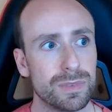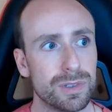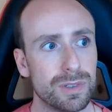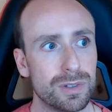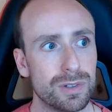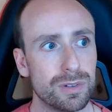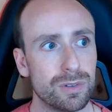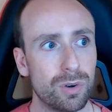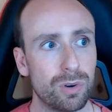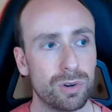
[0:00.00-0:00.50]

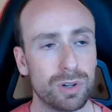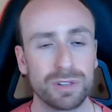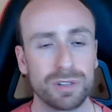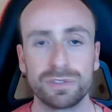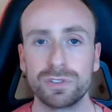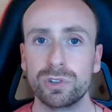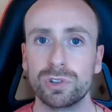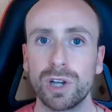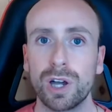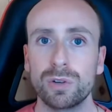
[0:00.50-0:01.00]
or if you
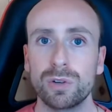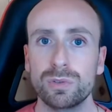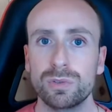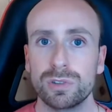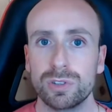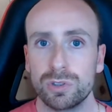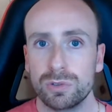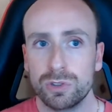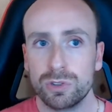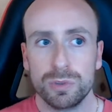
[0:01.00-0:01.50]
don't,
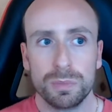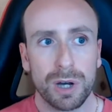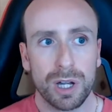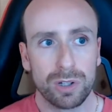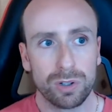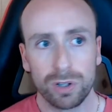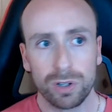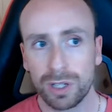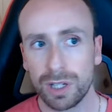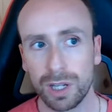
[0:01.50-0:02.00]
you might
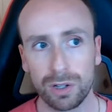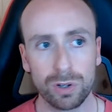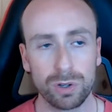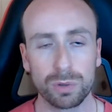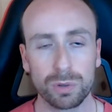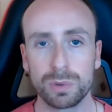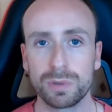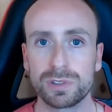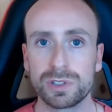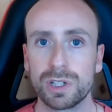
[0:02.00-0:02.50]
not get along
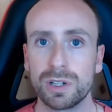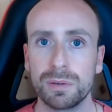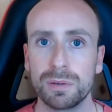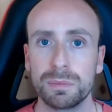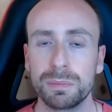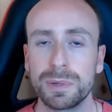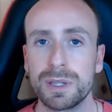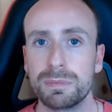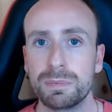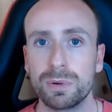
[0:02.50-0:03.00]
with certain
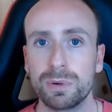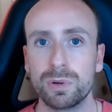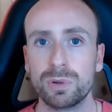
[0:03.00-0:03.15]
people,